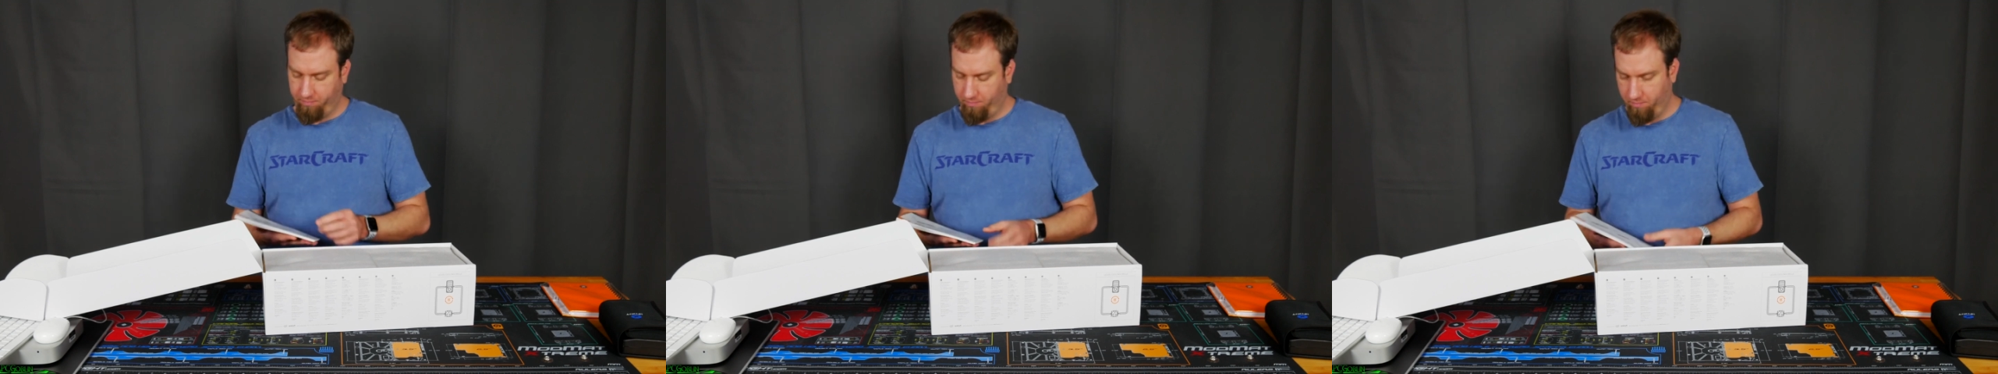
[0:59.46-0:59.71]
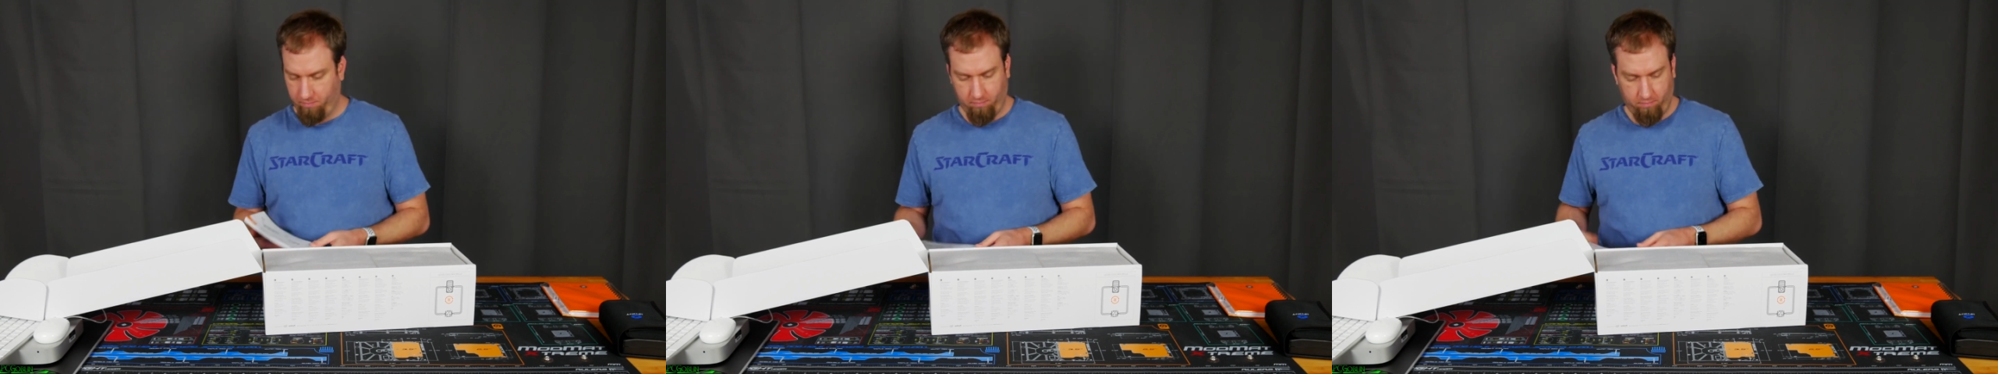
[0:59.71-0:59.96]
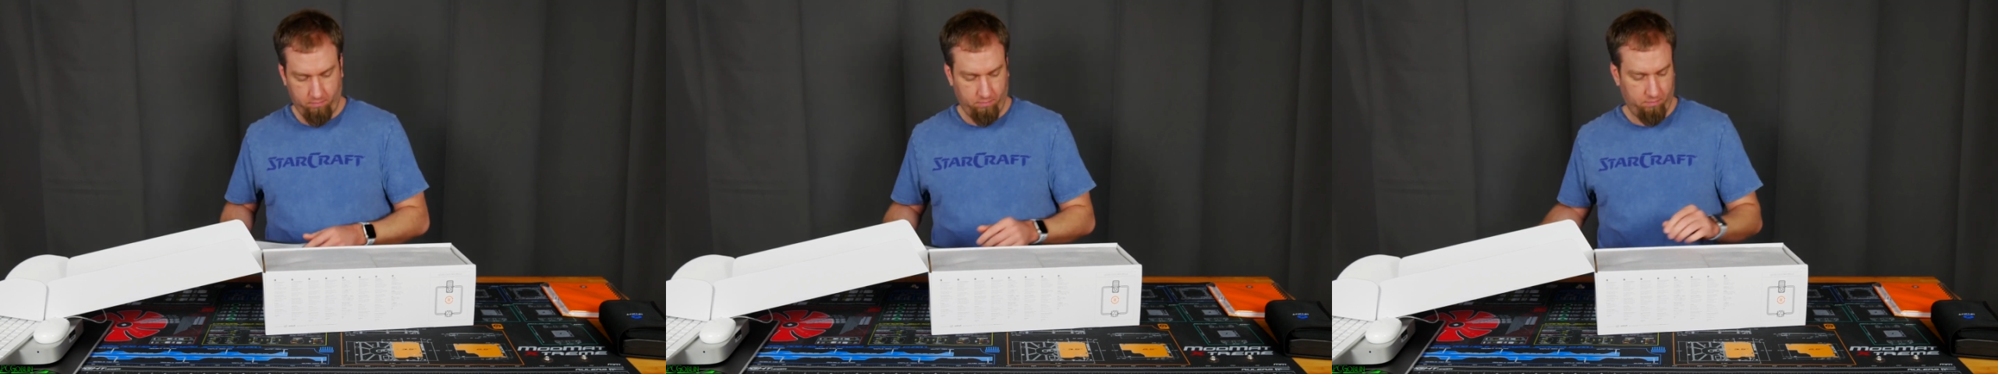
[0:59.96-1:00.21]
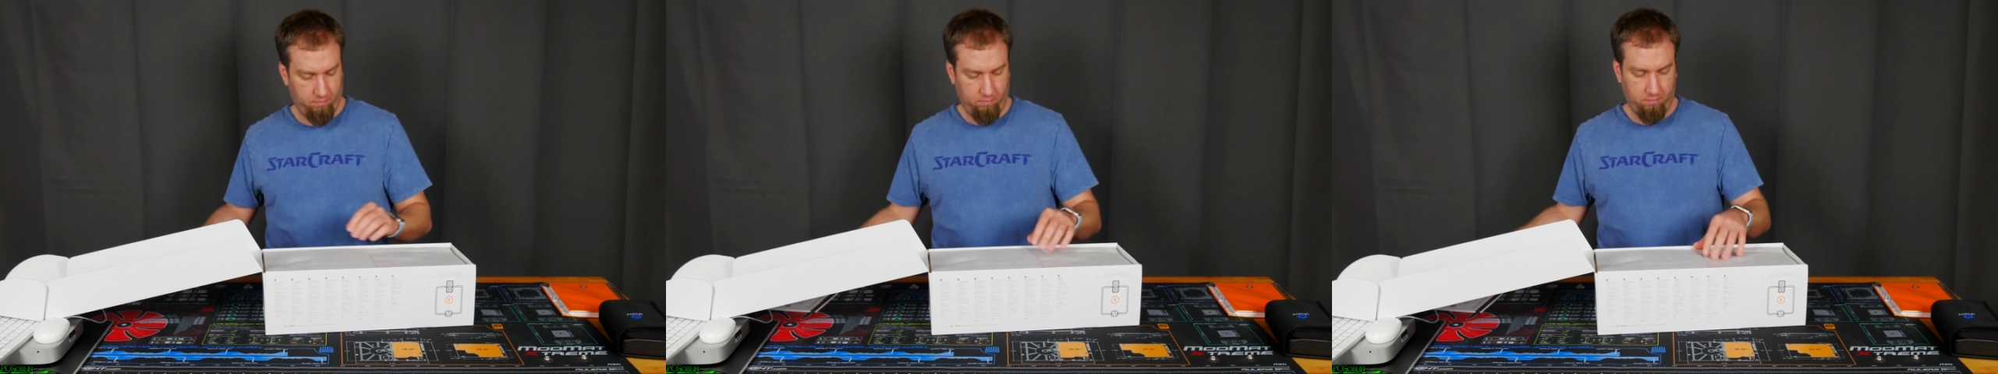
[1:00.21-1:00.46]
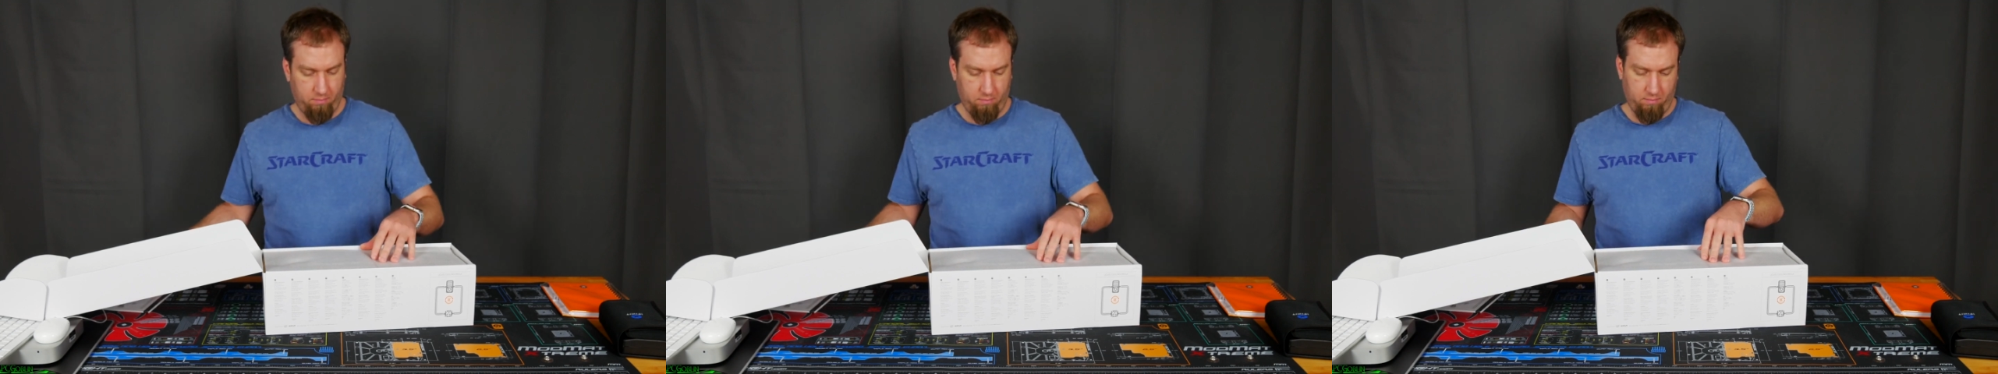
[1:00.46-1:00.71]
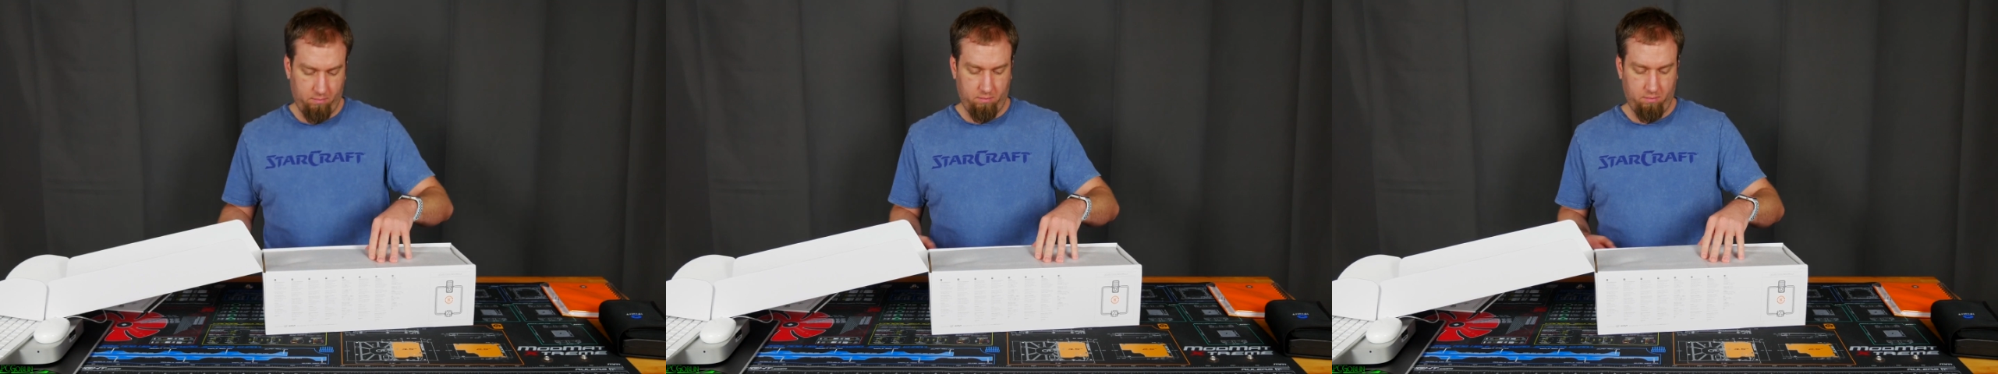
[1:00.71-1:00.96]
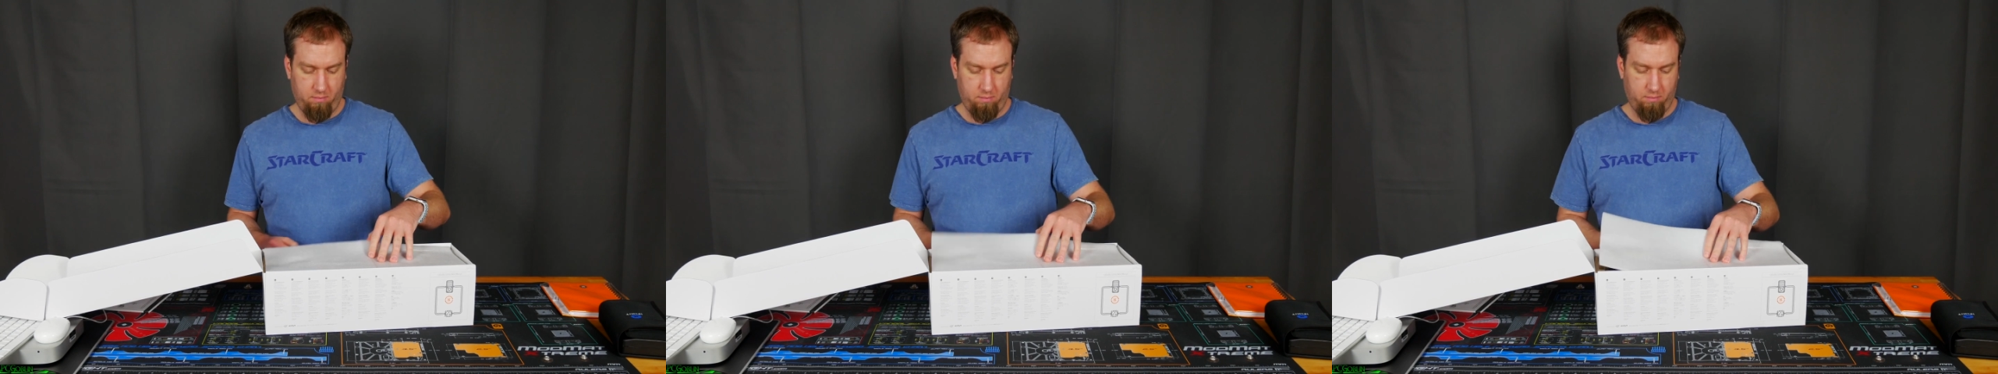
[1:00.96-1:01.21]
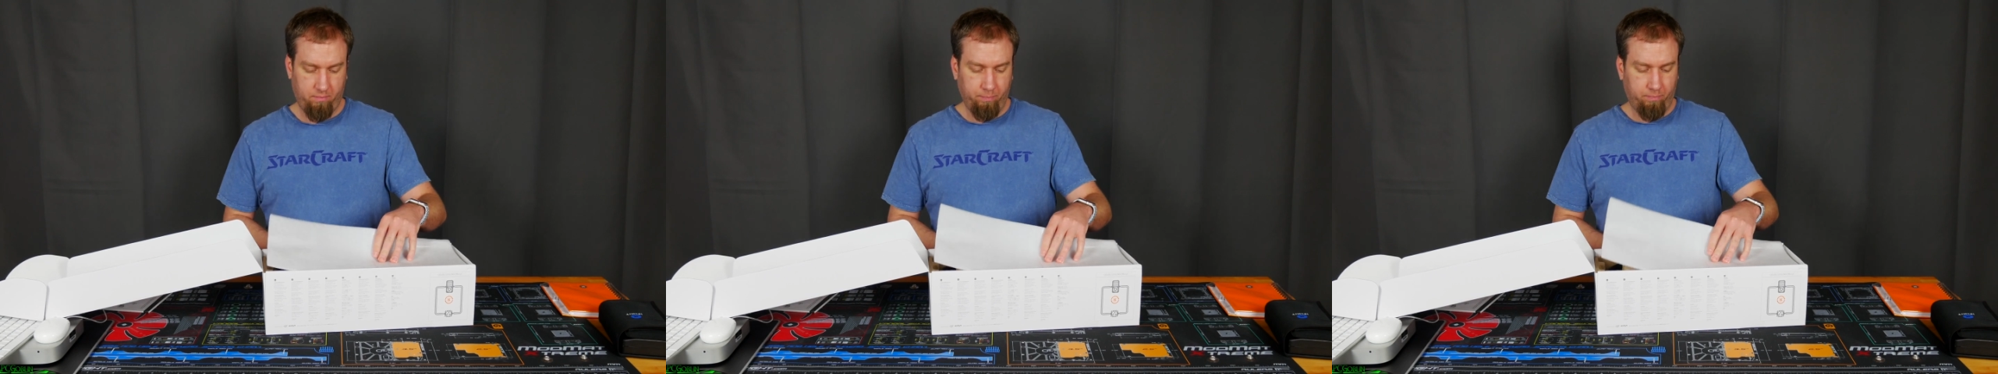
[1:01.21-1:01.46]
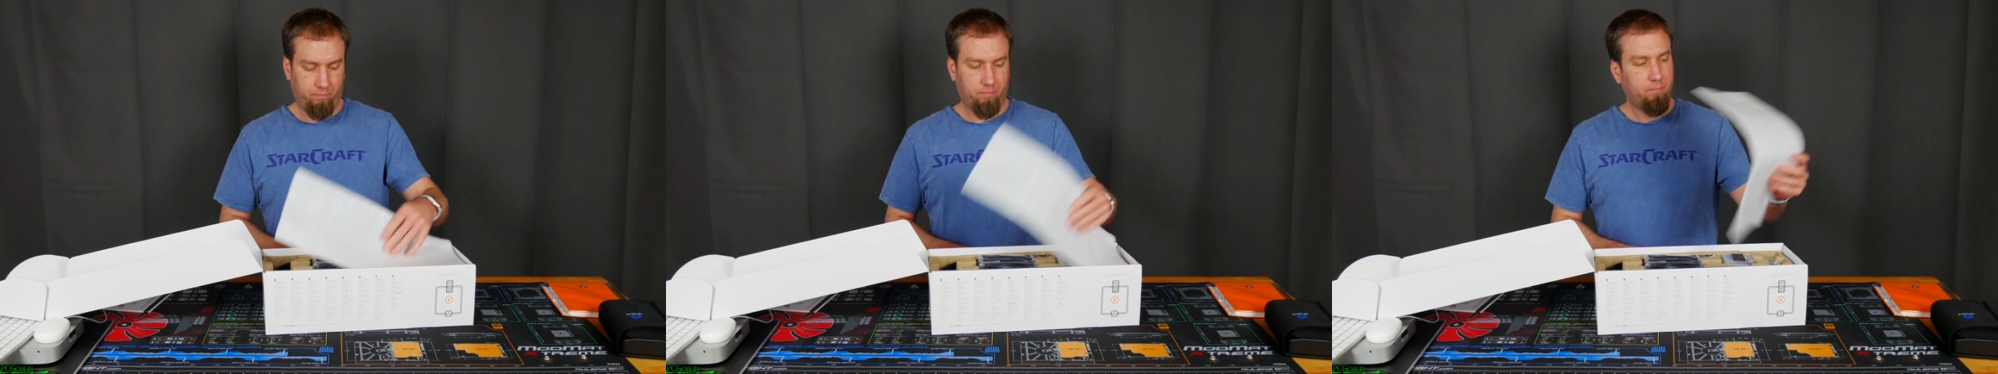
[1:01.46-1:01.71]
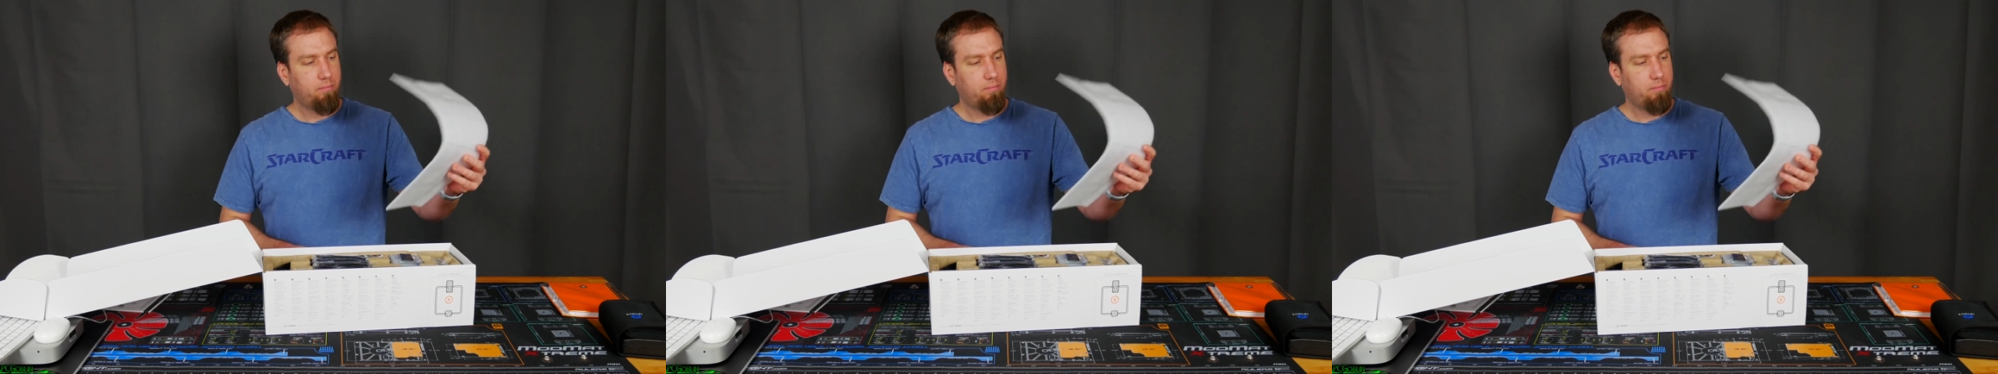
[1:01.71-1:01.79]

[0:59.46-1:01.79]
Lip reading: (no one is talking)